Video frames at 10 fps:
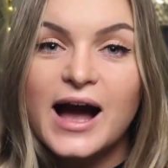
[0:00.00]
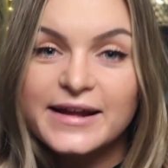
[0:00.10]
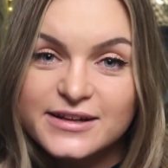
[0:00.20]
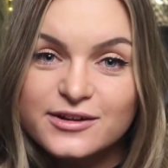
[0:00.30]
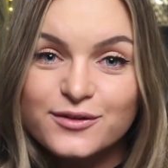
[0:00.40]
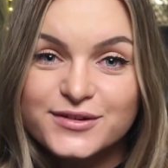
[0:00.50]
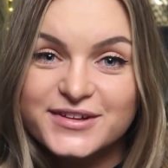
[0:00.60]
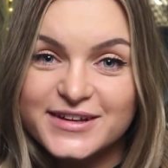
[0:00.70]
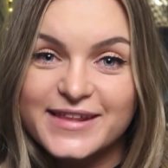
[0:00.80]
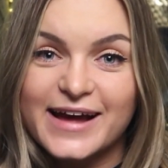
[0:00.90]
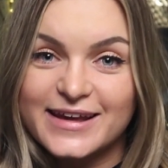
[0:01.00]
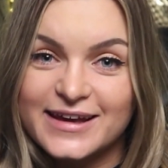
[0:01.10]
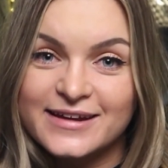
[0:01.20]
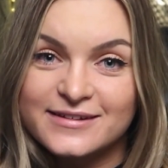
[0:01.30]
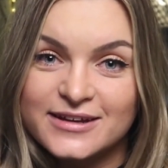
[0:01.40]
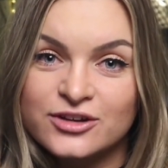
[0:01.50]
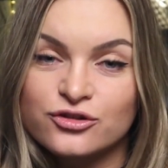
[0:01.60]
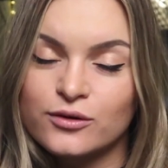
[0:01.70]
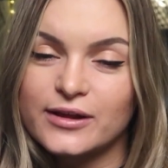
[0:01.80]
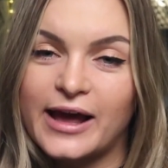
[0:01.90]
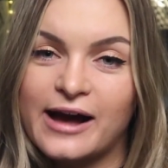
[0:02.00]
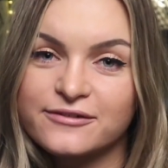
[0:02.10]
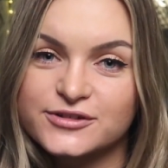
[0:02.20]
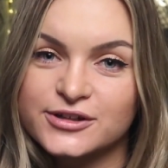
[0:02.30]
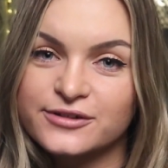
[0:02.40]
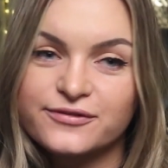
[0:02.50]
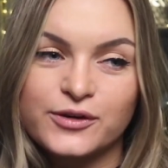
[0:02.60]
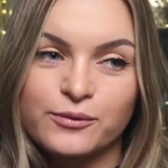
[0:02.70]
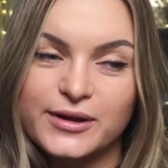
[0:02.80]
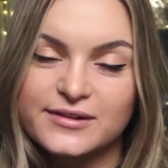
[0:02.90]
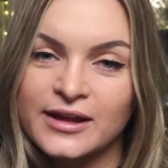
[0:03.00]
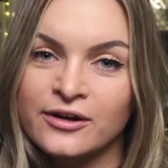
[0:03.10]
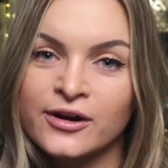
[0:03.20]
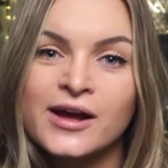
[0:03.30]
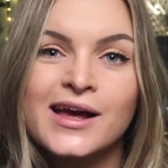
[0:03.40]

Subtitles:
I did go and see that ENT shortly after, a few weeks later.